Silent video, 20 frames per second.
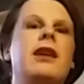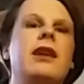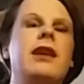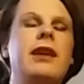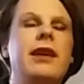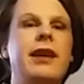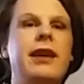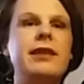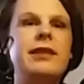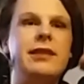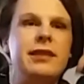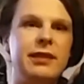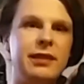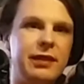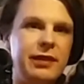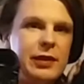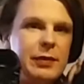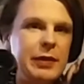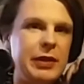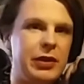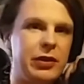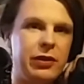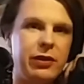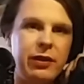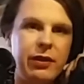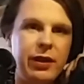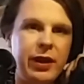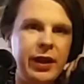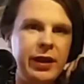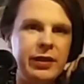get a special
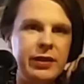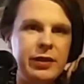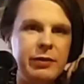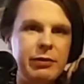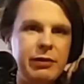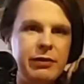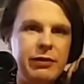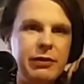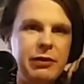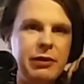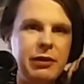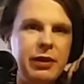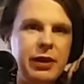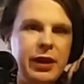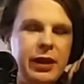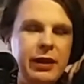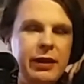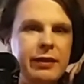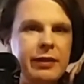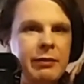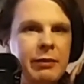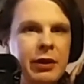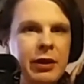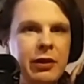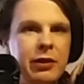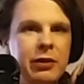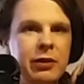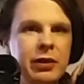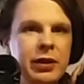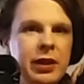thanks before I let them
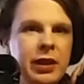go.